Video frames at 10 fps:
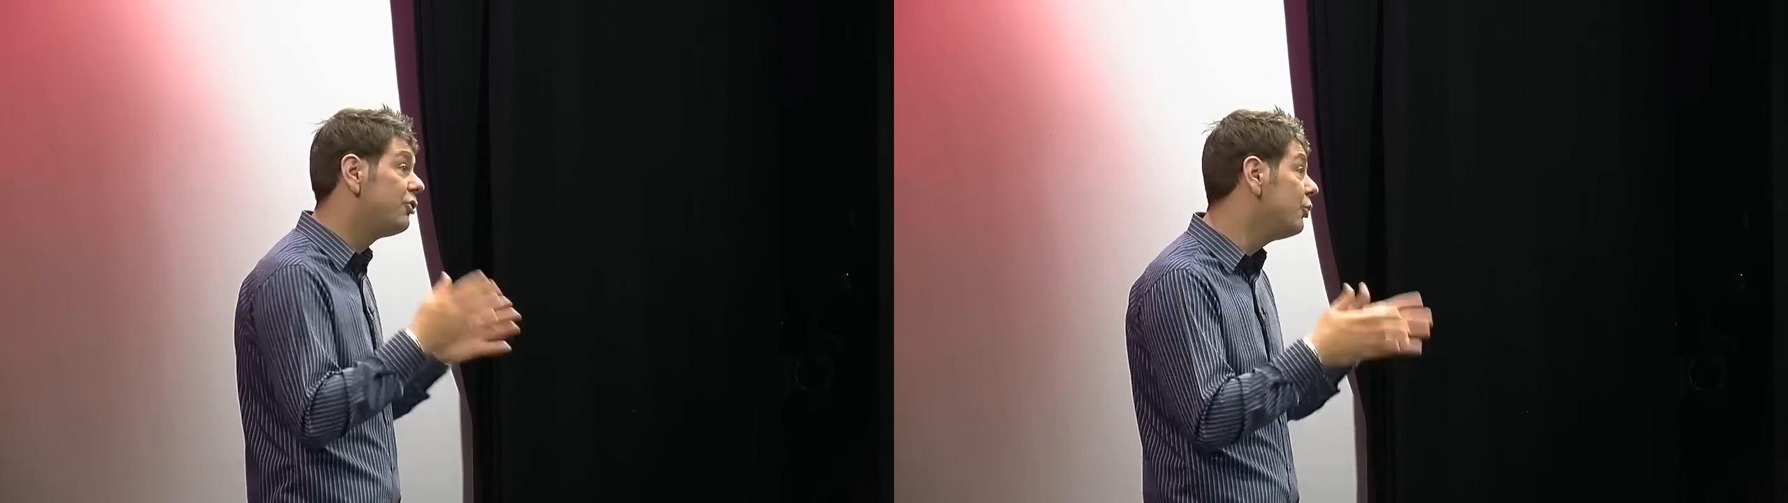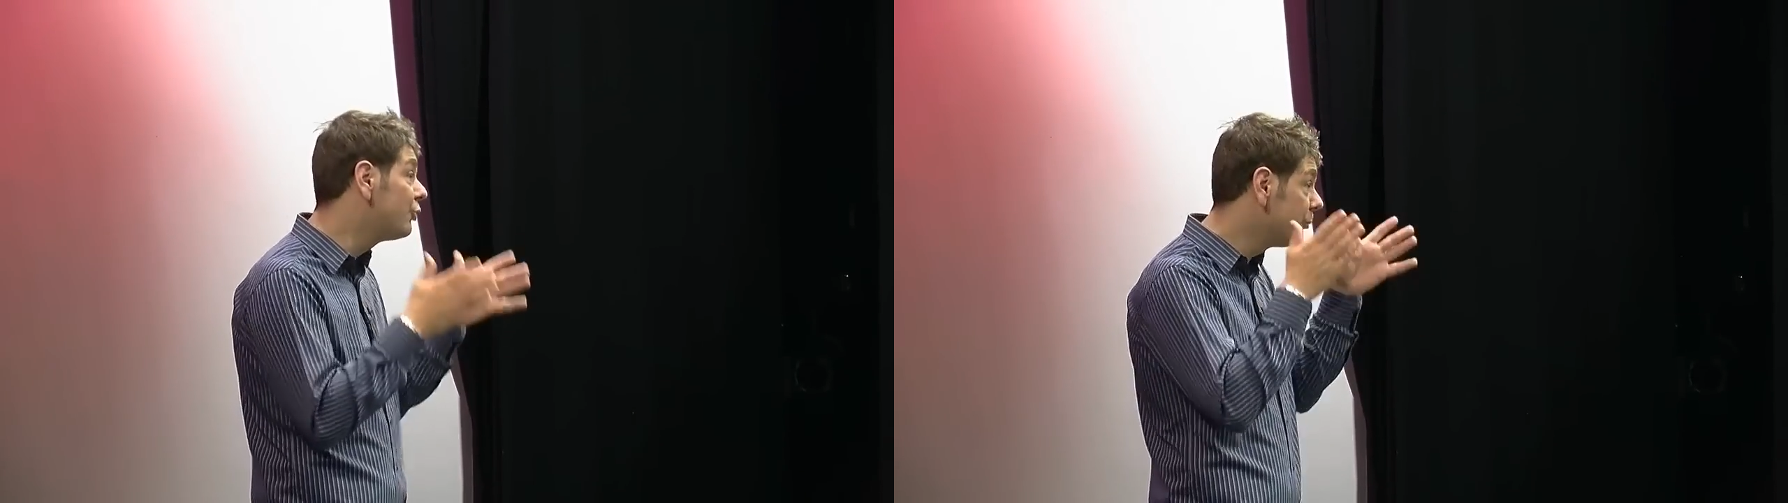
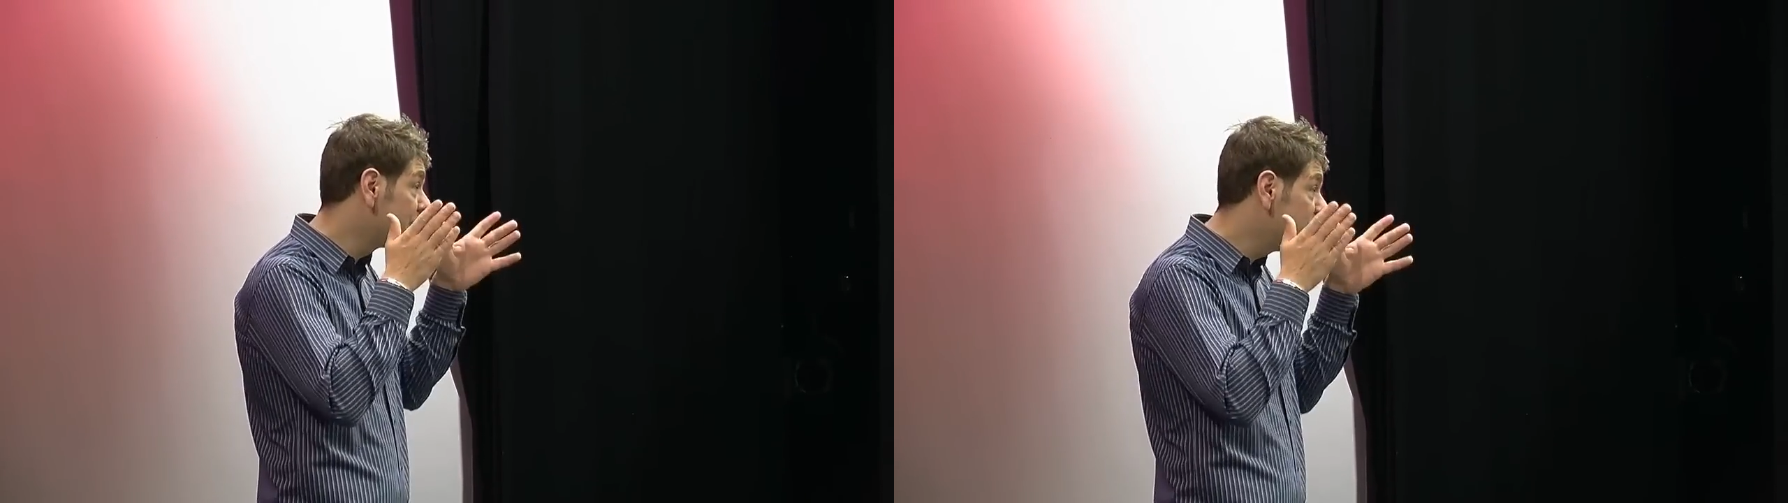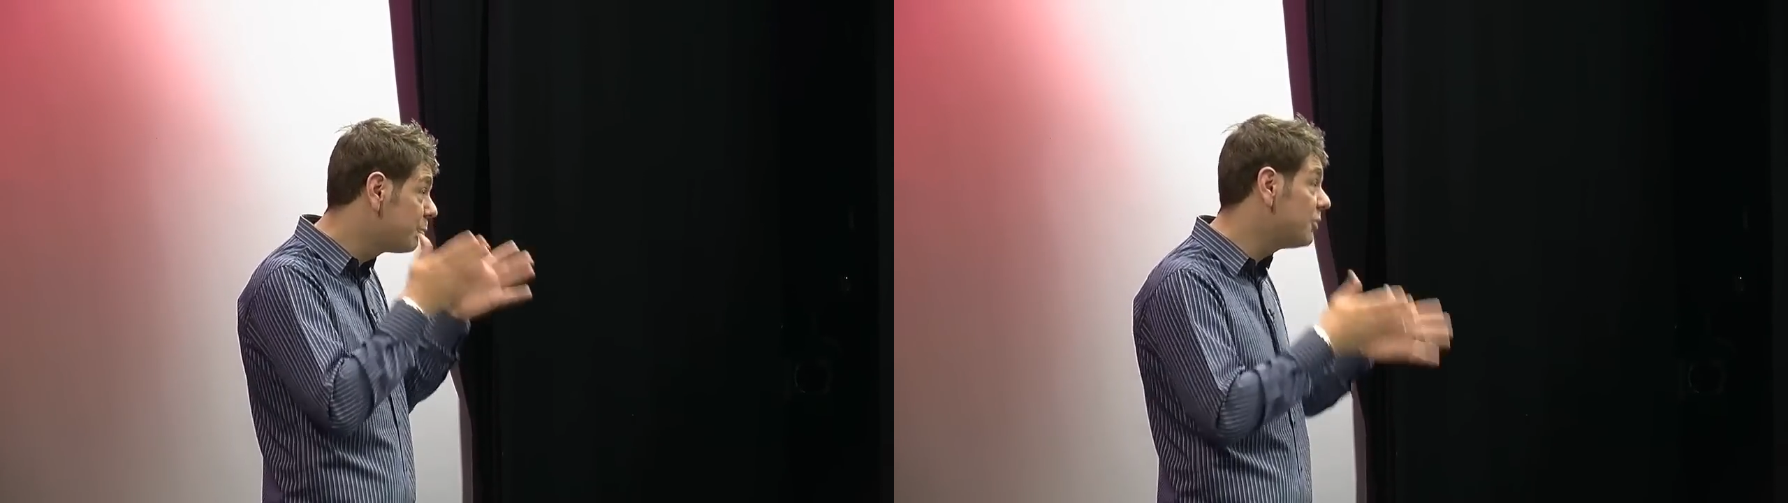do
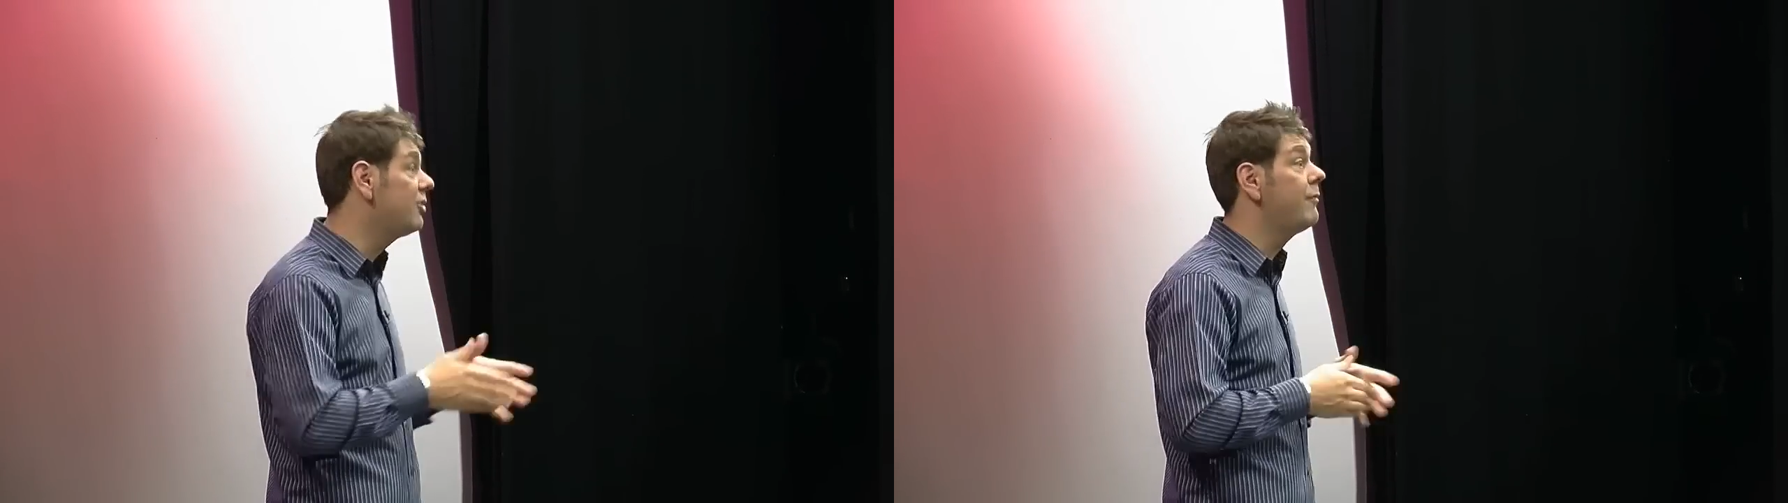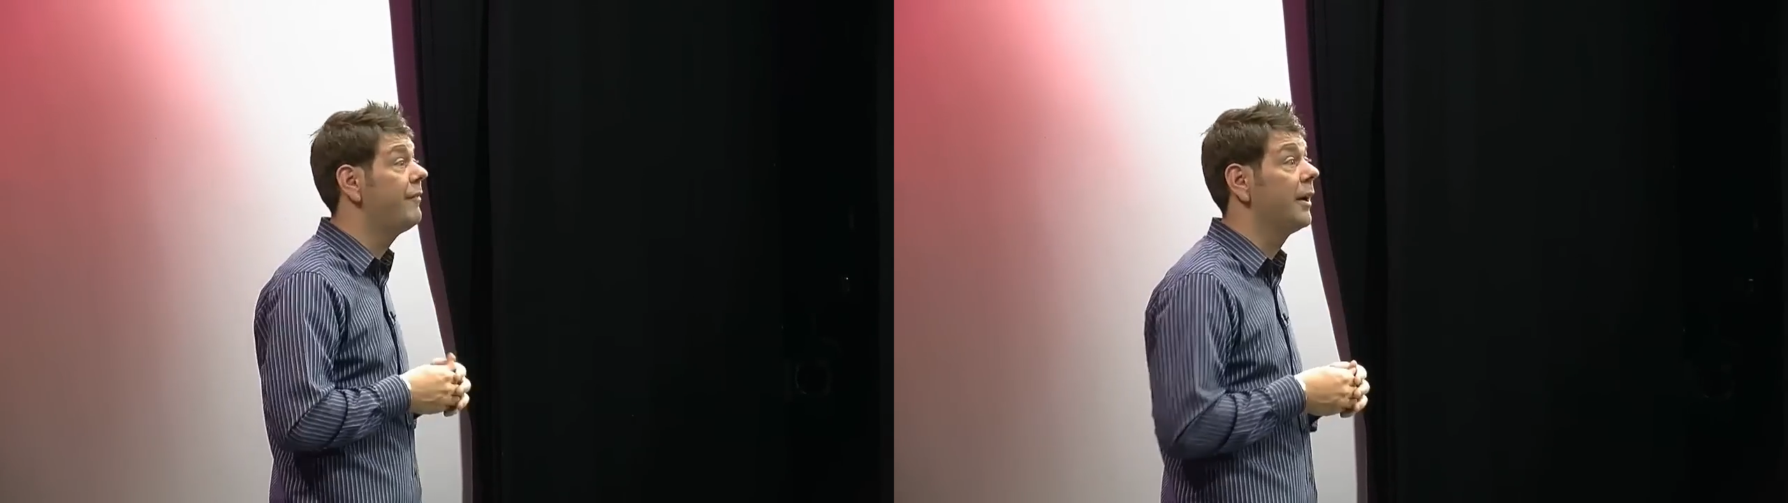something
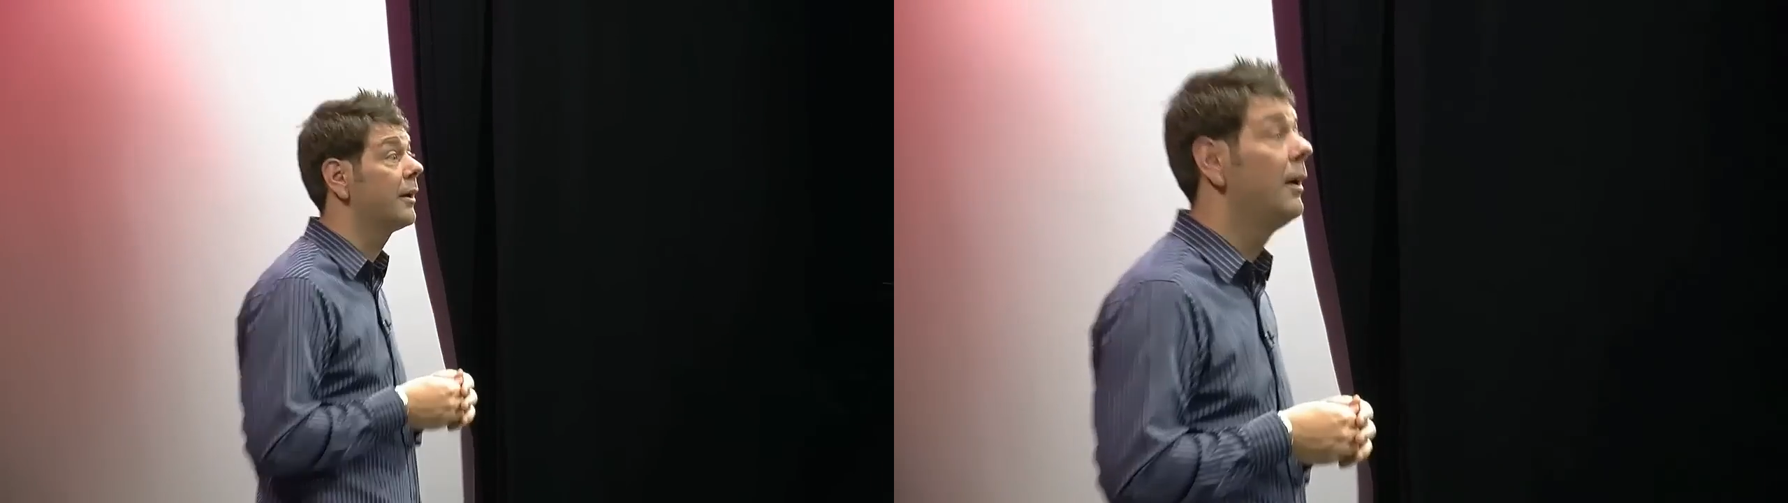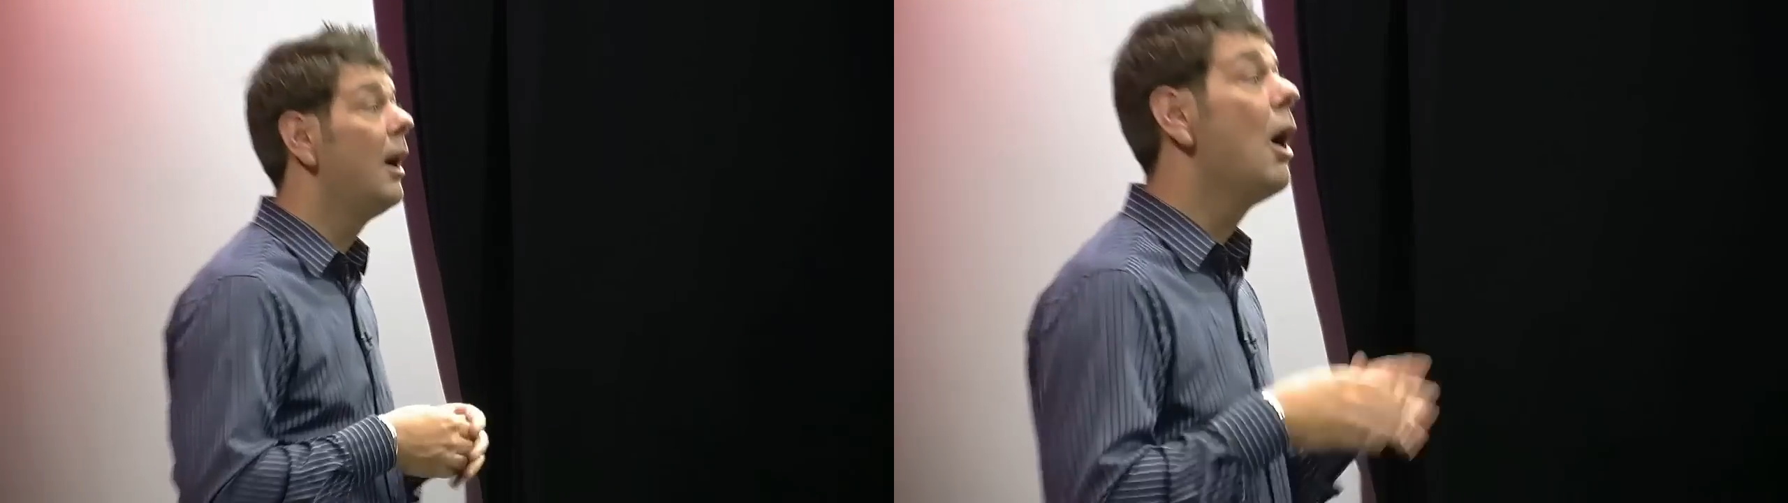specific,